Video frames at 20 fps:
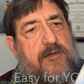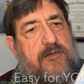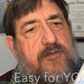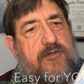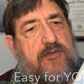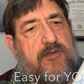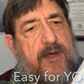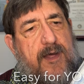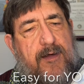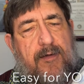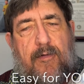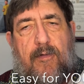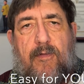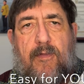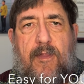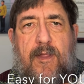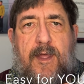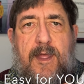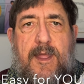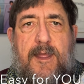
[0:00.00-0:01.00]

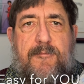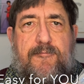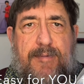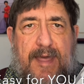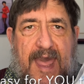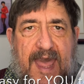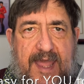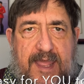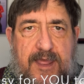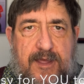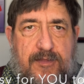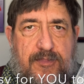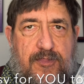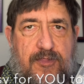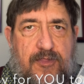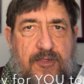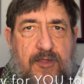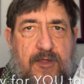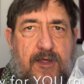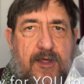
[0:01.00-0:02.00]
gel
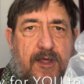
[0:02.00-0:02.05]
packets.